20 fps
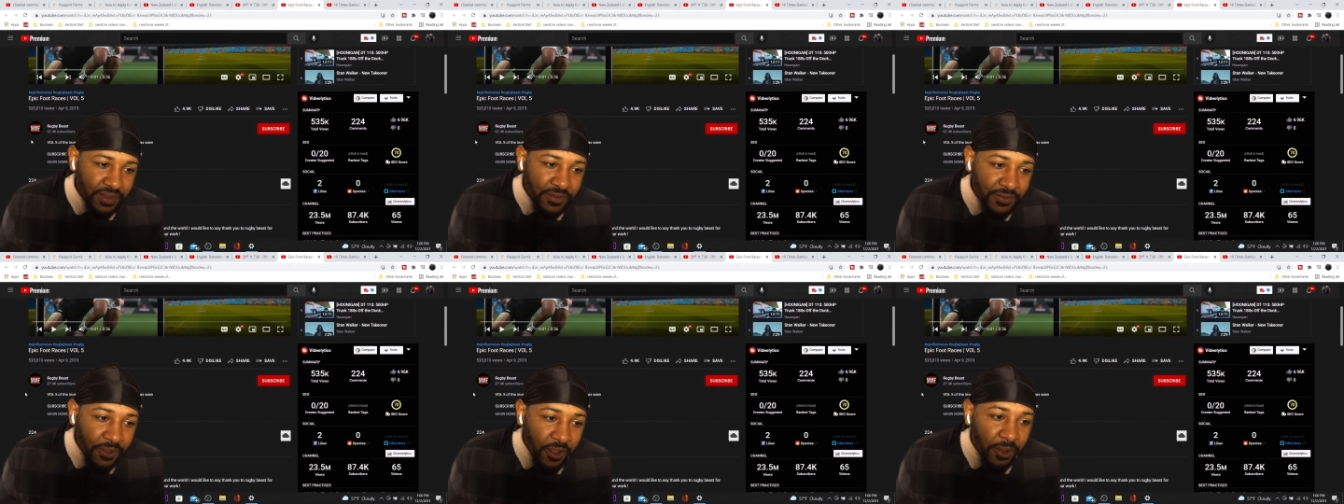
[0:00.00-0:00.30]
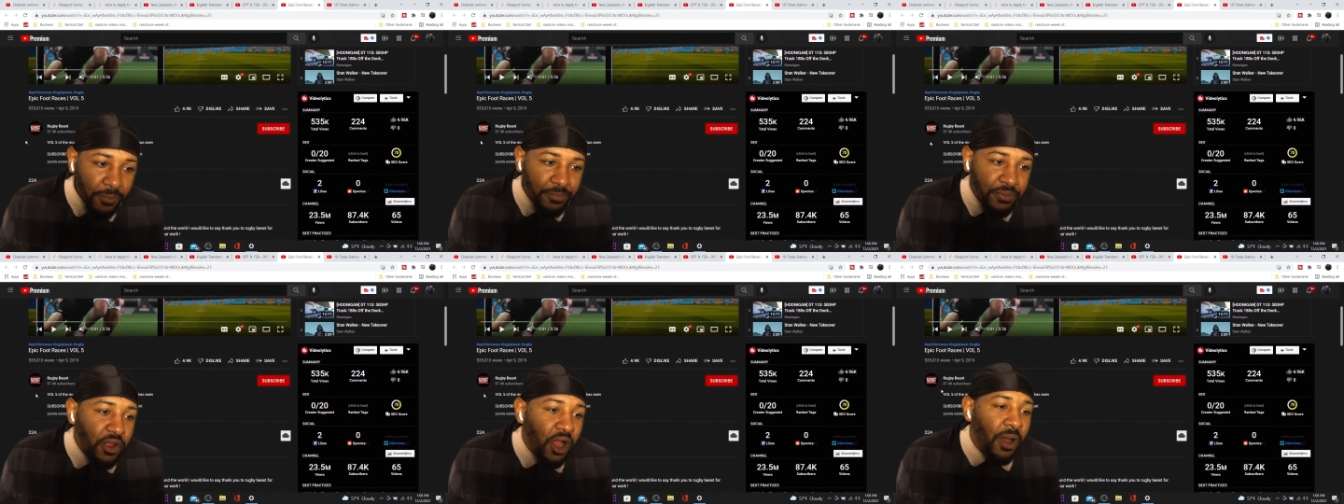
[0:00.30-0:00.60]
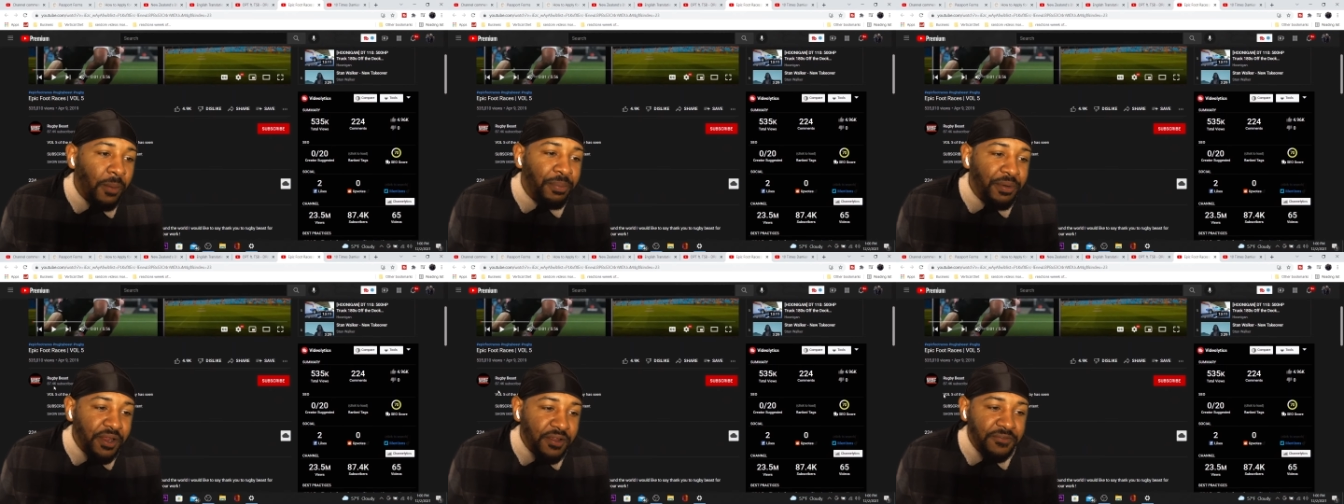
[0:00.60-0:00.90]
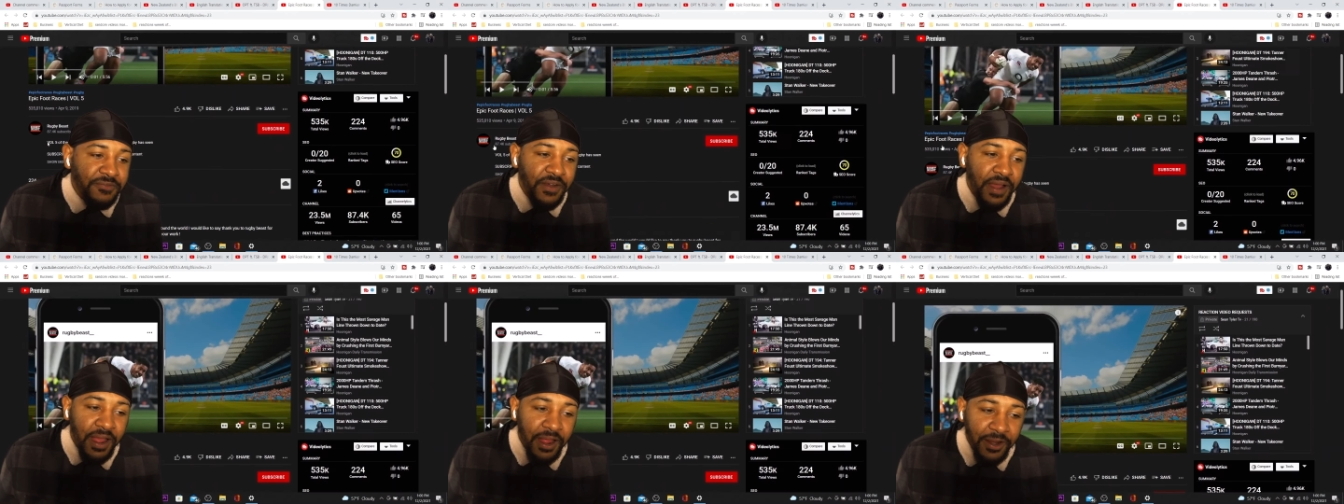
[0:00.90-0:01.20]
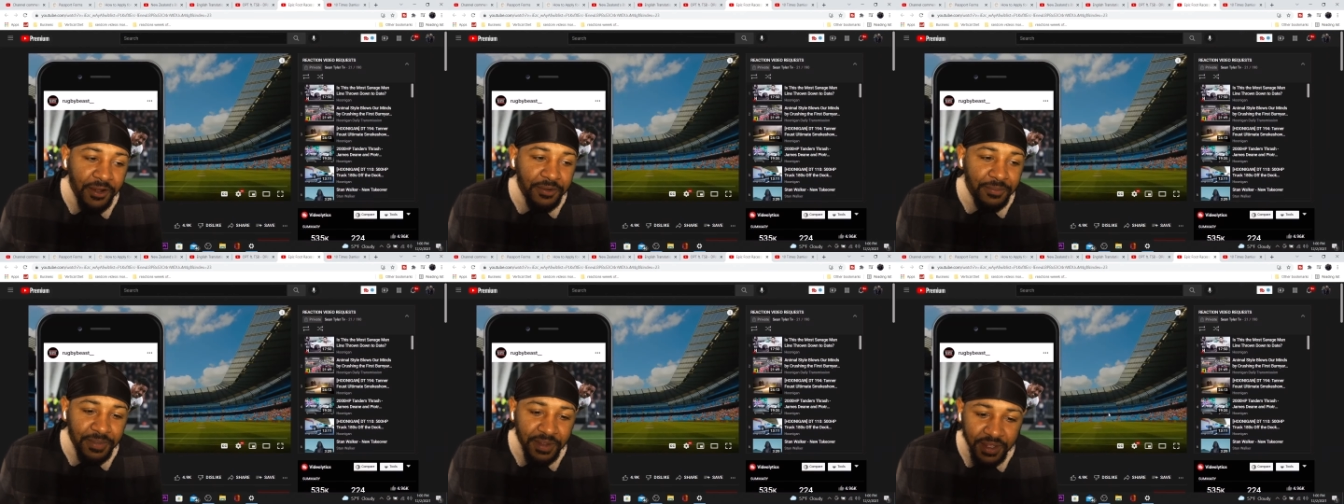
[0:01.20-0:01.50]
Y'all, y'all bring
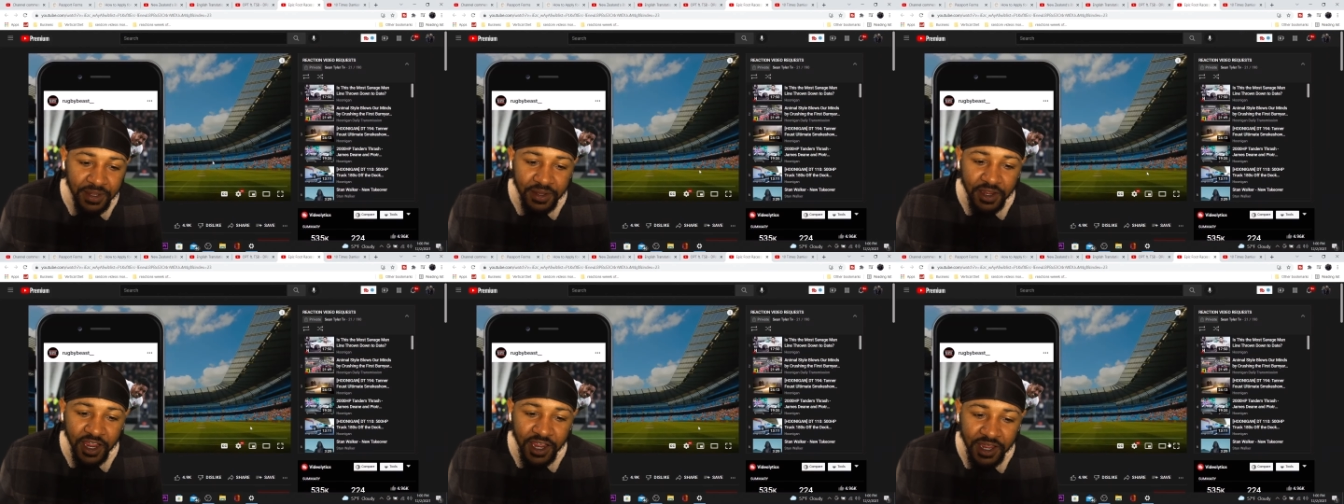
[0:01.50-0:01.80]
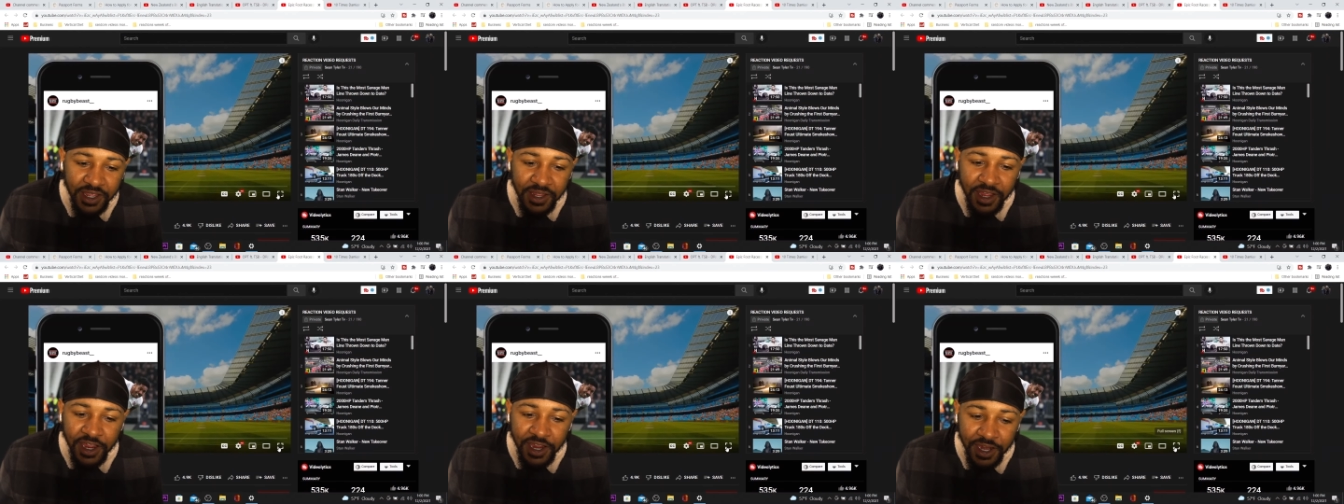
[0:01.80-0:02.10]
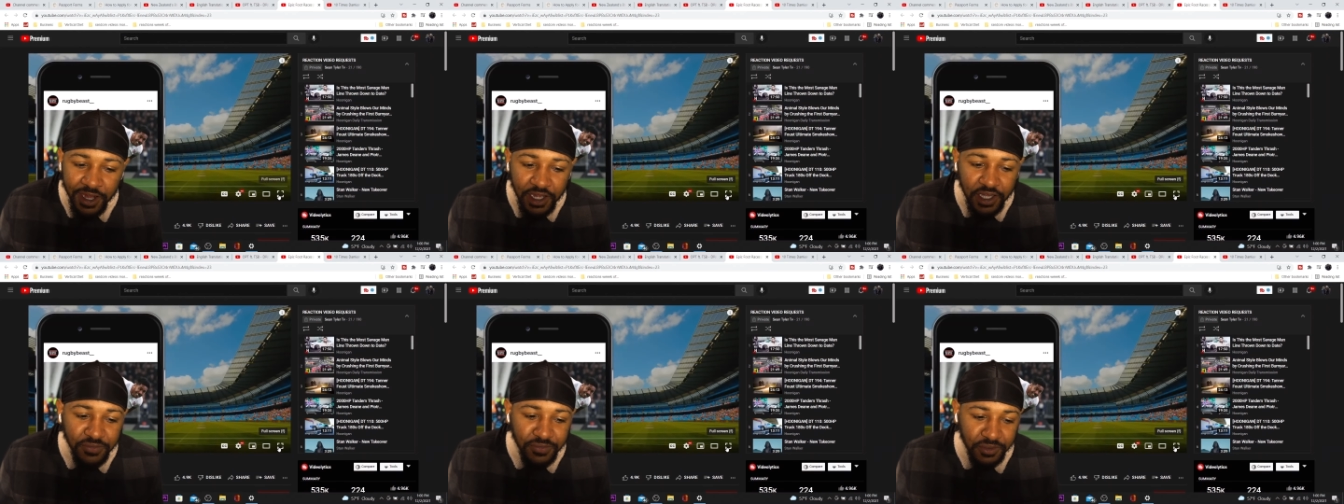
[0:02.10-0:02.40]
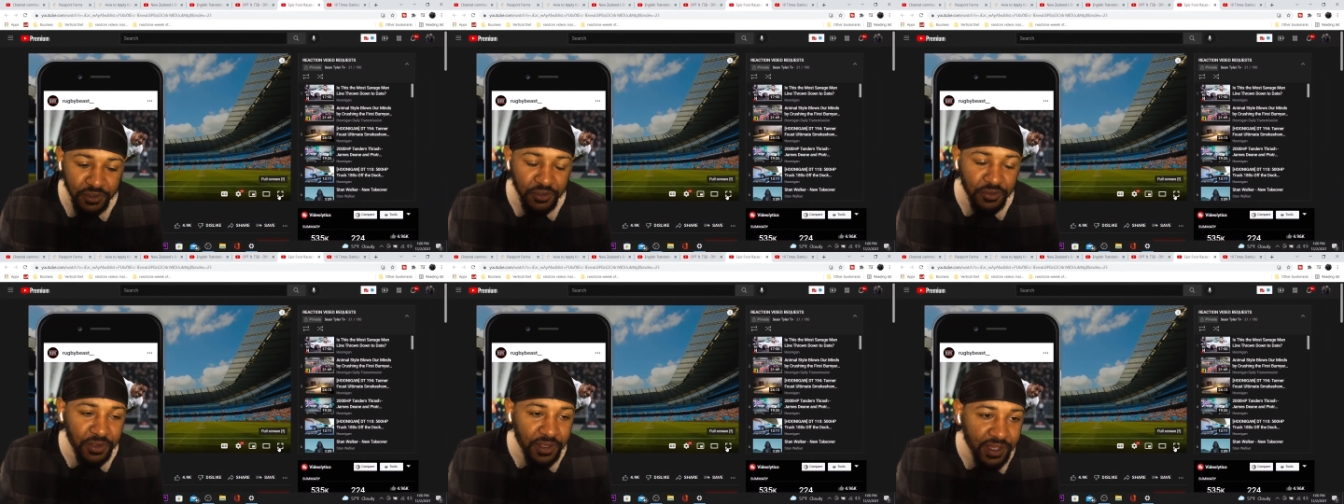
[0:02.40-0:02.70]
fire, man. I ain't, I ain't even gonna